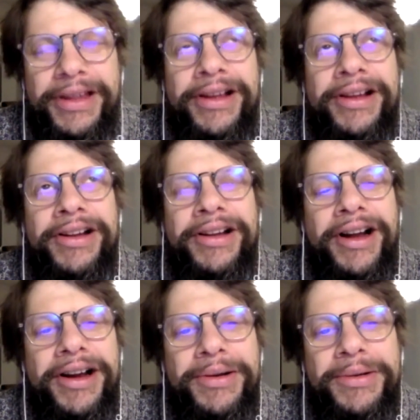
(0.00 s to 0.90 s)
uh,
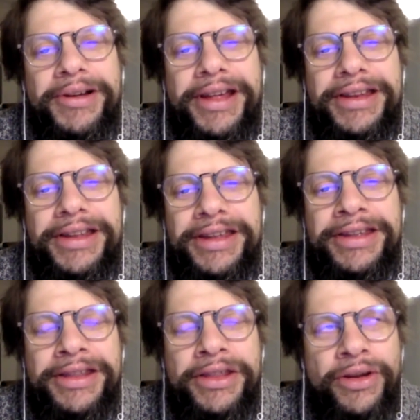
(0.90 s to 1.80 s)
how can he
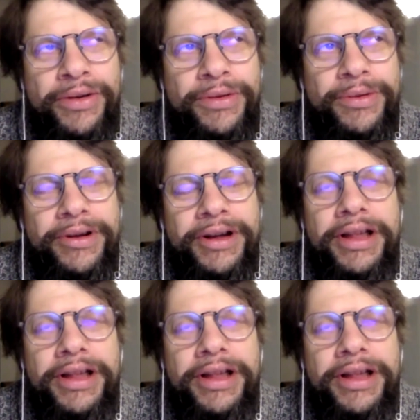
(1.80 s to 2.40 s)
know